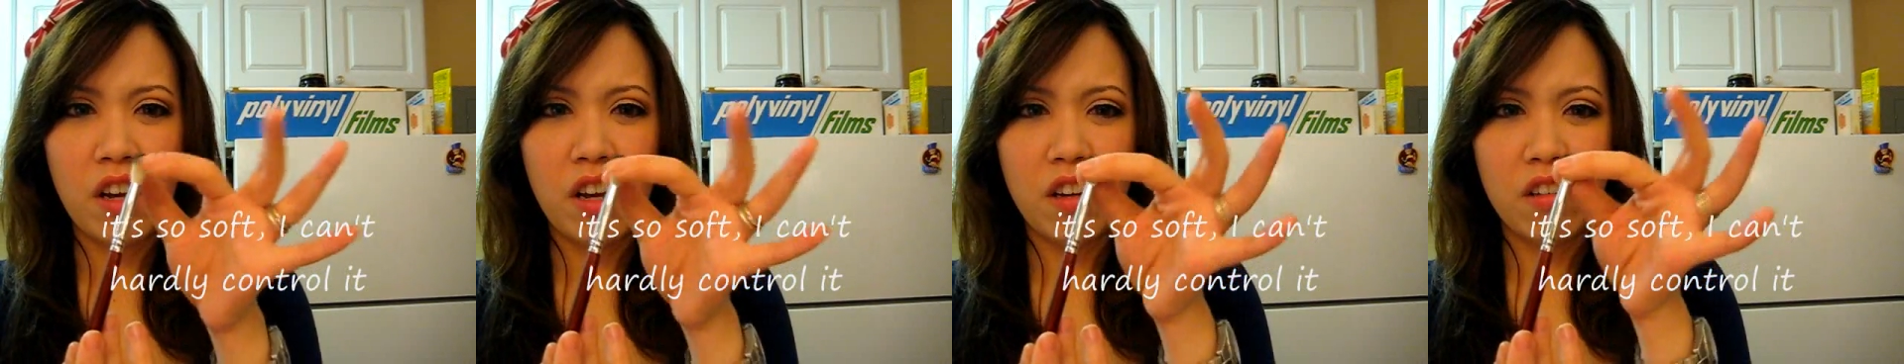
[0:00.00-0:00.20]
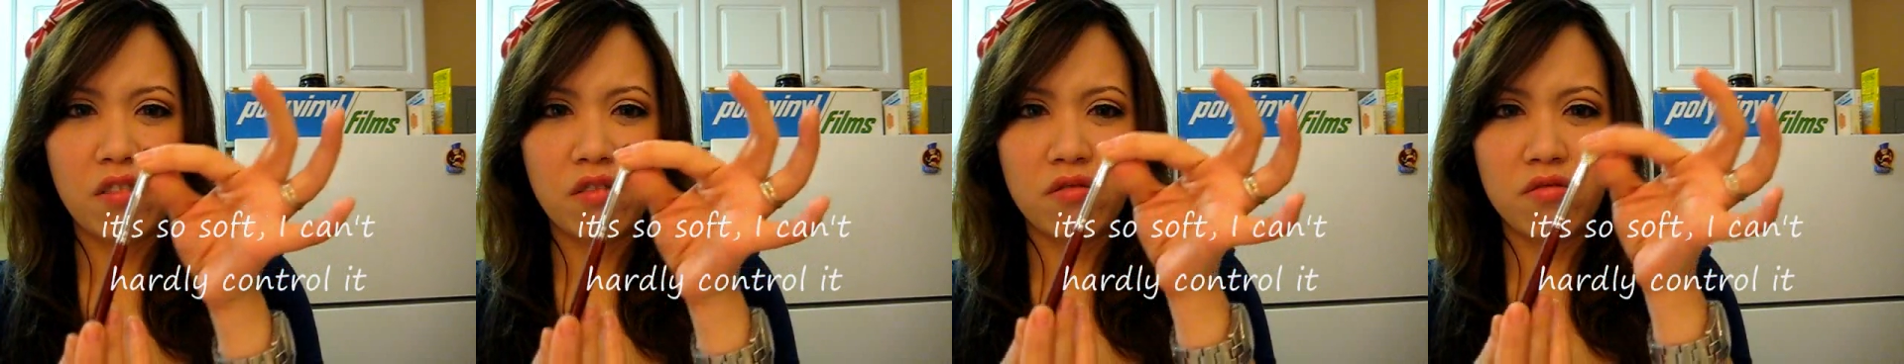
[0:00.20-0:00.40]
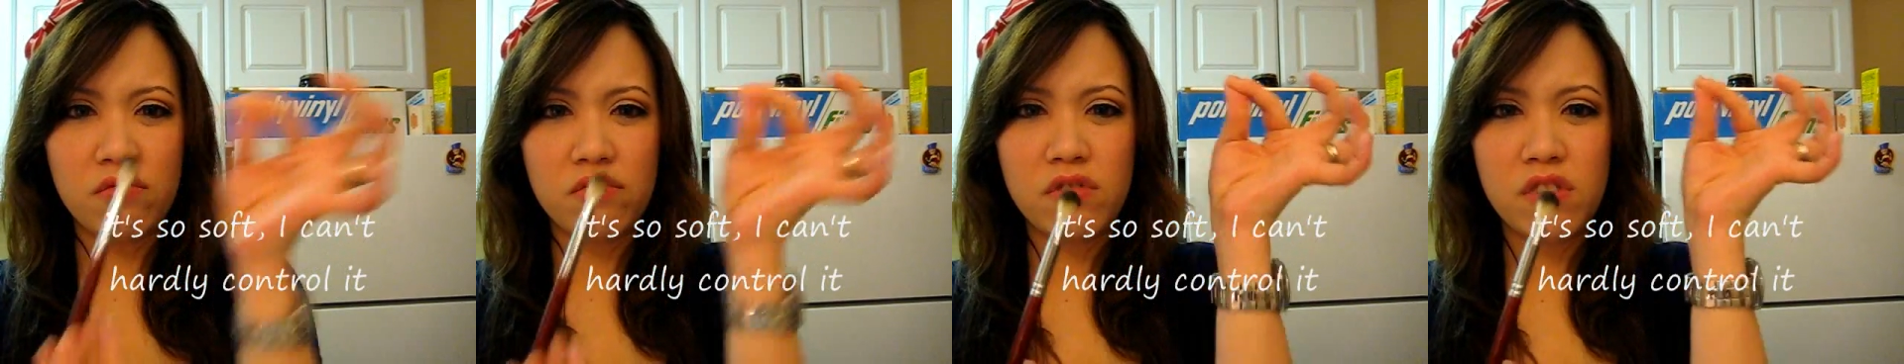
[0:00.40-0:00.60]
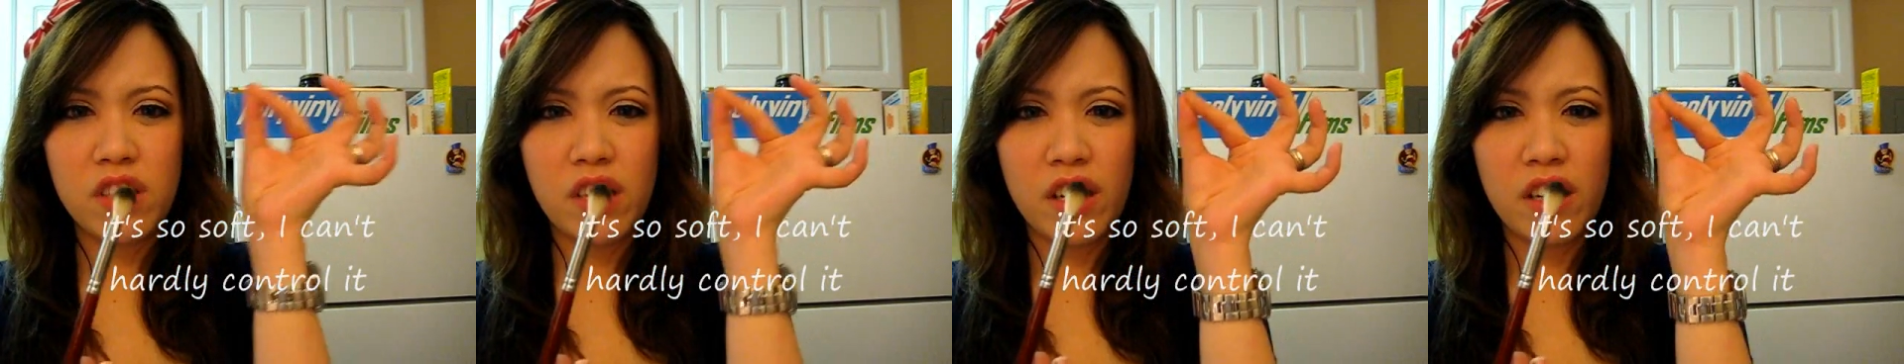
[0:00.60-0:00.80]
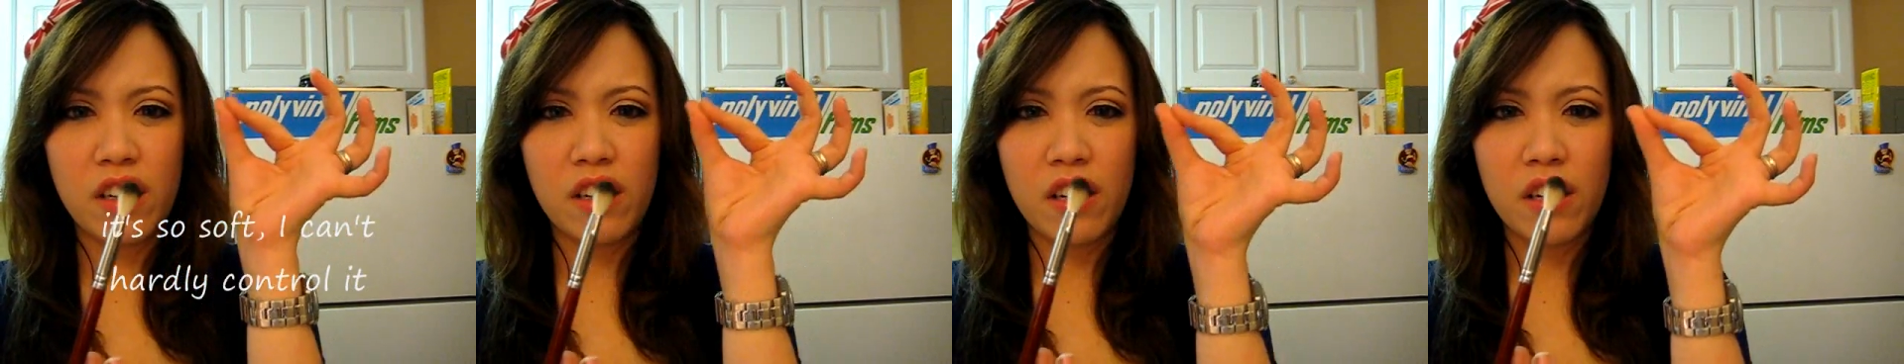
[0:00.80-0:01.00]
and
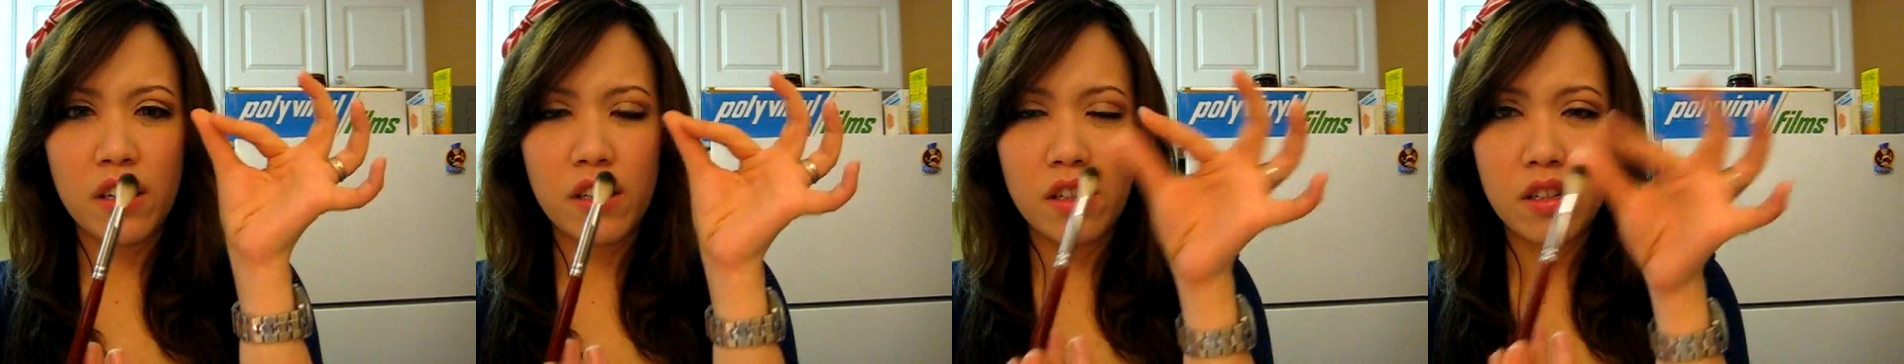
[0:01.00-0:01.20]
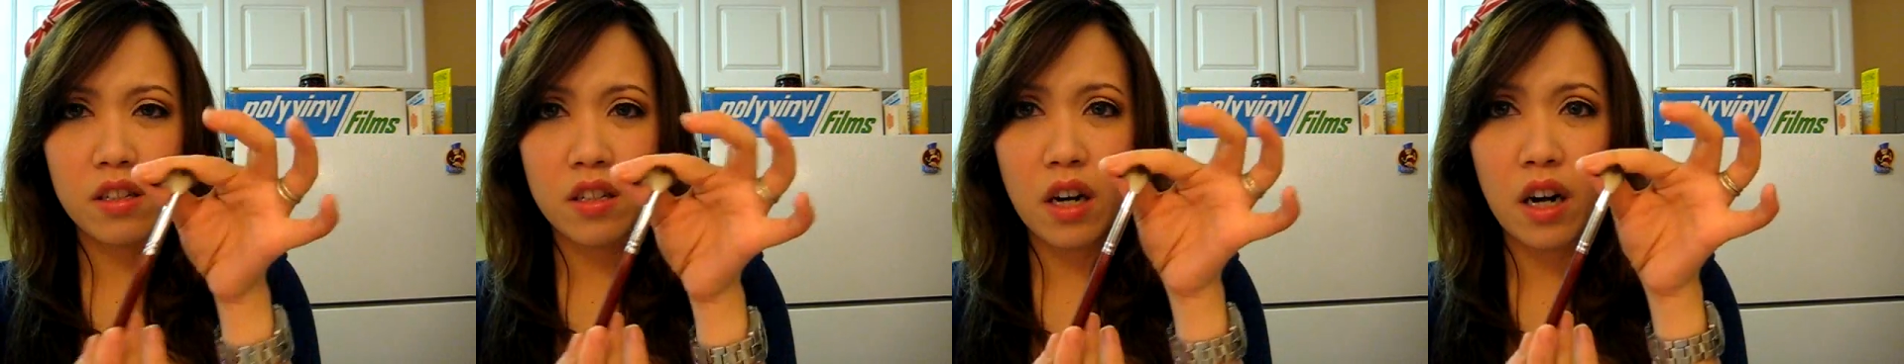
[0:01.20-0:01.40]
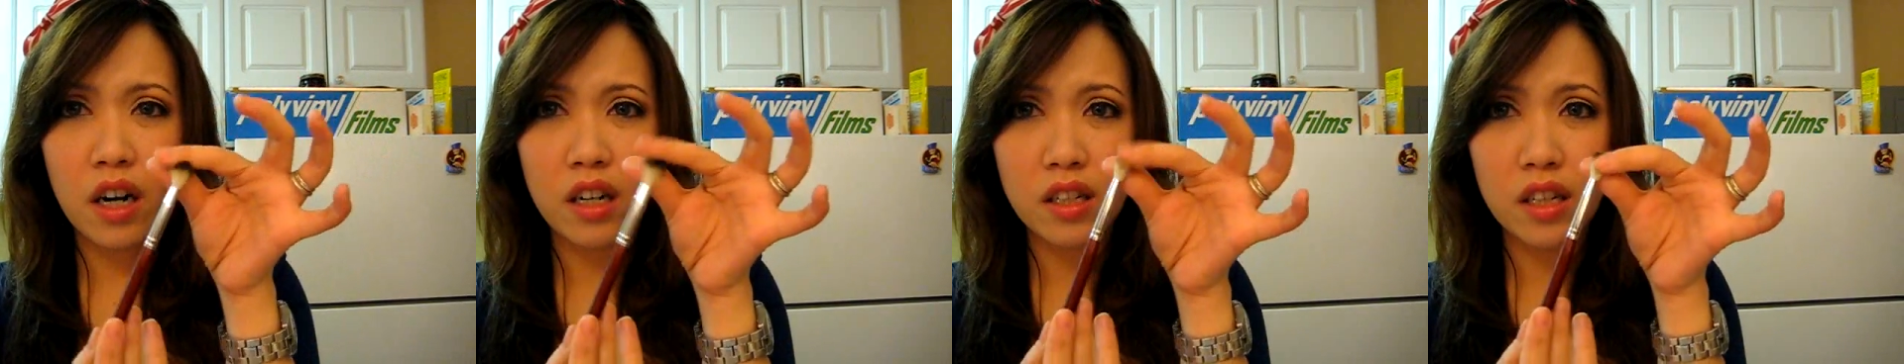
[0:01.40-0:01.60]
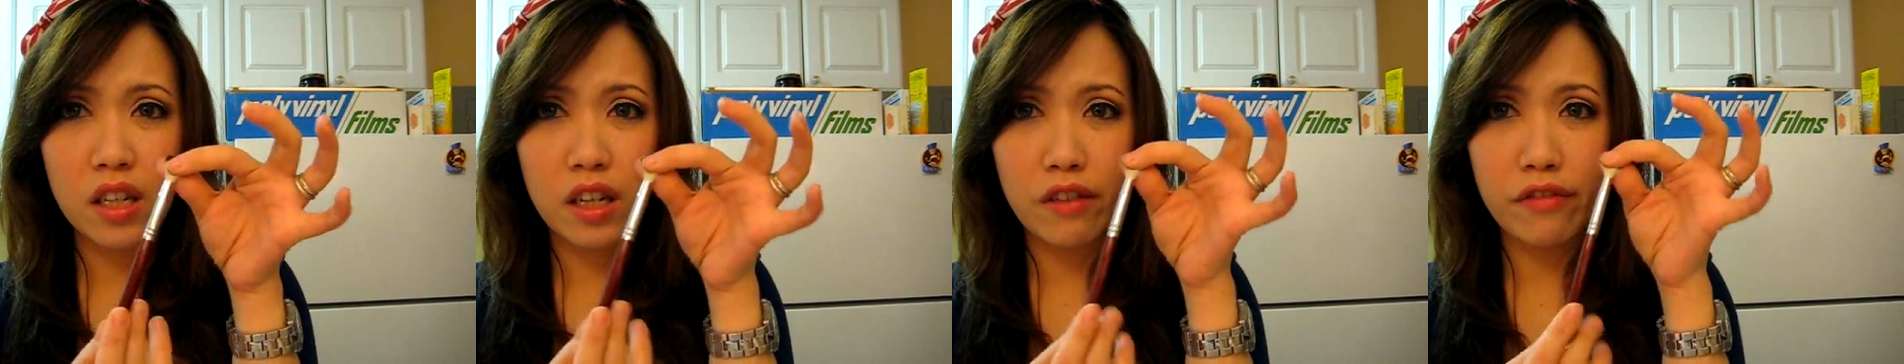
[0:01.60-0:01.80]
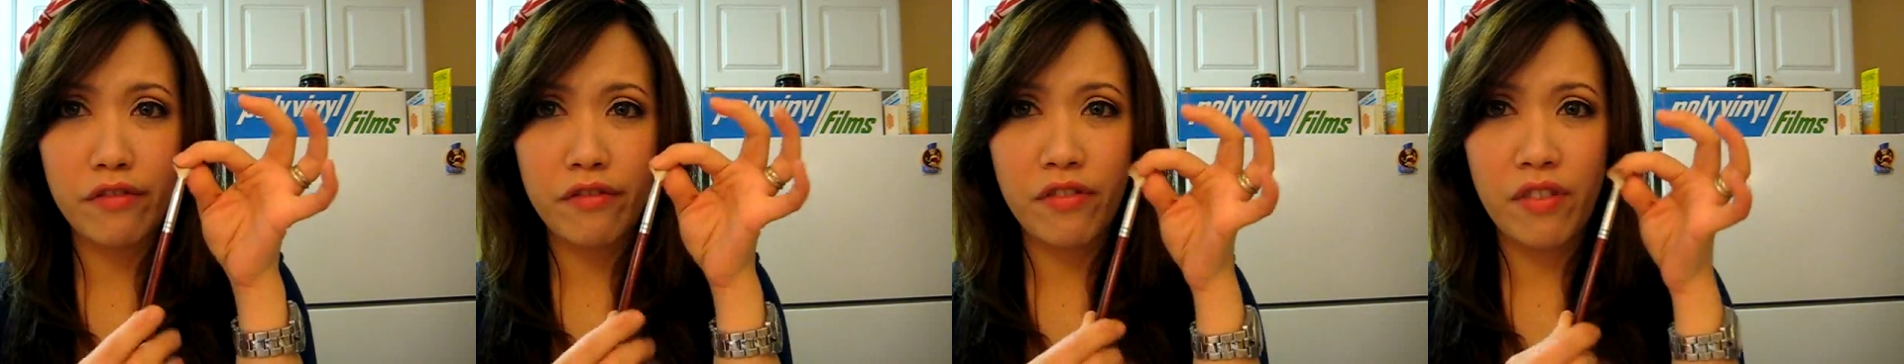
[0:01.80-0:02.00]
yeah, it's
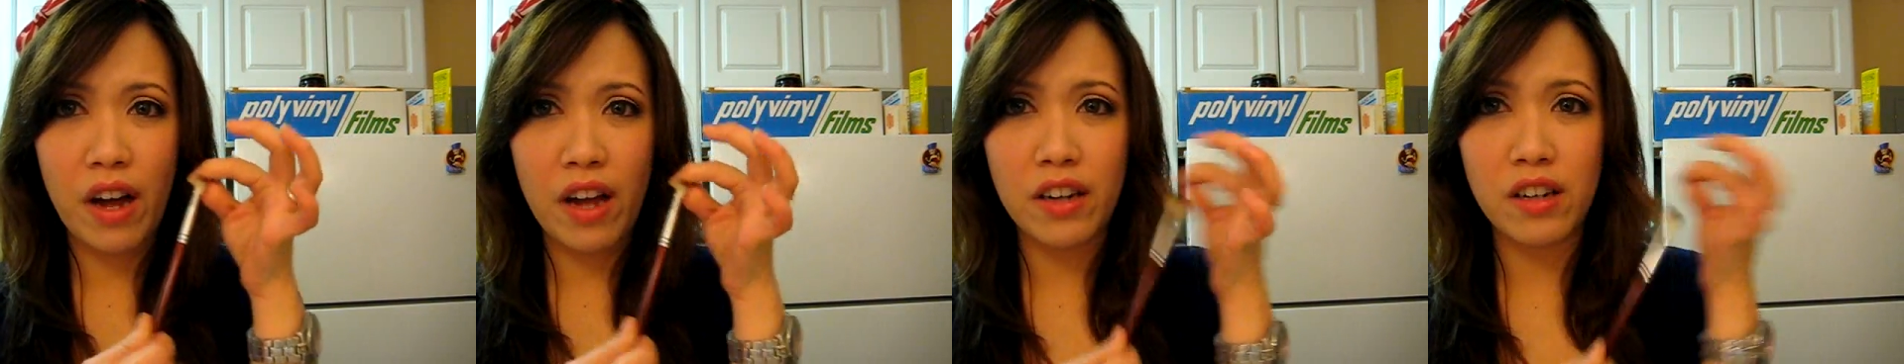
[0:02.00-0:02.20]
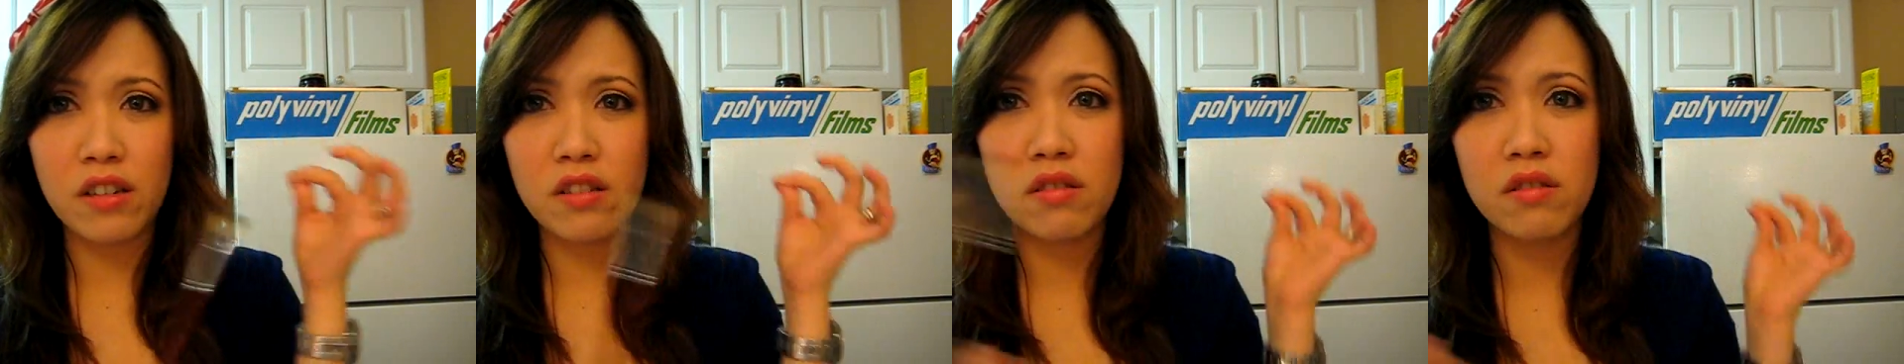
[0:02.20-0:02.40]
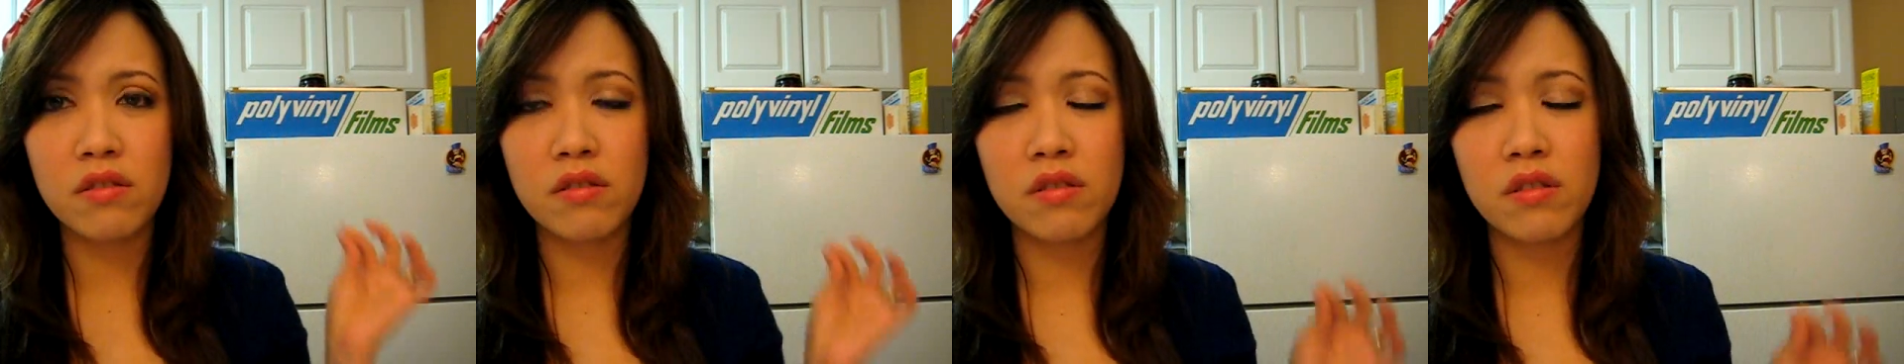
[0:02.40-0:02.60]
hardly find